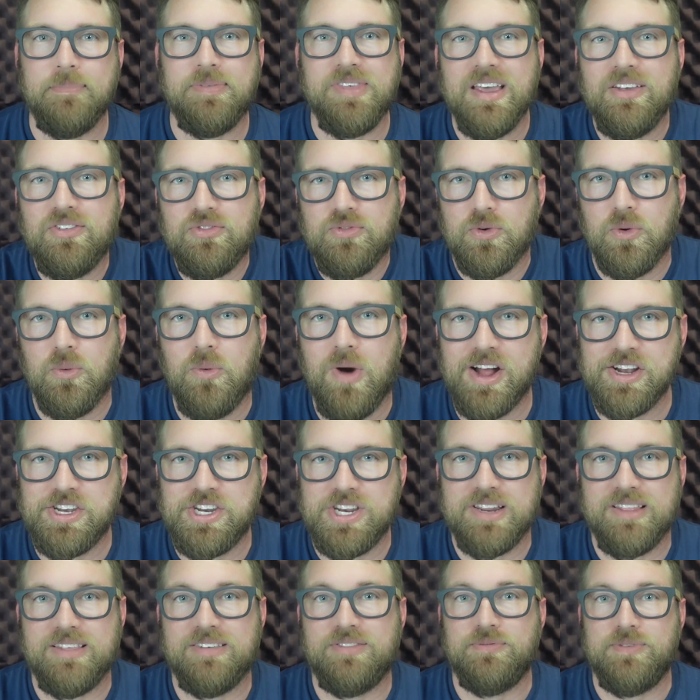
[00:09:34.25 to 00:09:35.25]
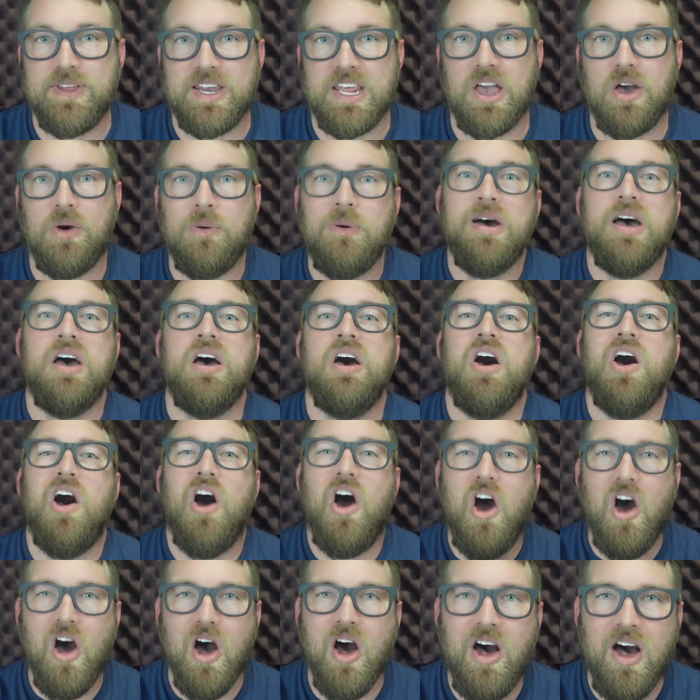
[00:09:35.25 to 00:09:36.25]
Thanks for watching this video
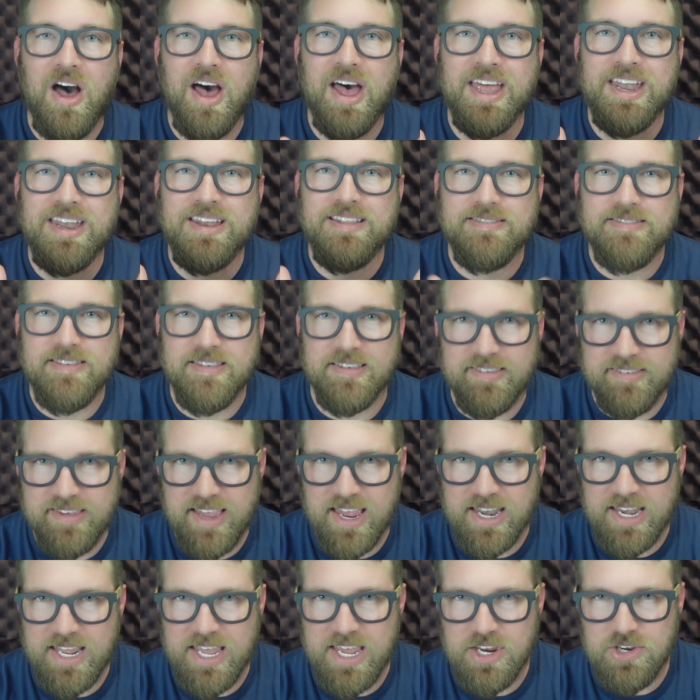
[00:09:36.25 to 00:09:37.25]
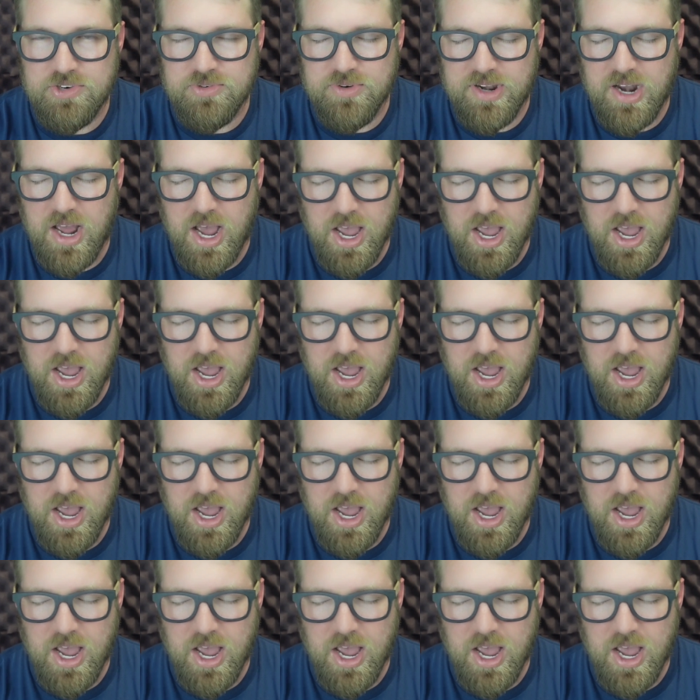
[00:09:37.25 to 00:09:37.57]
on the Sanhedrin.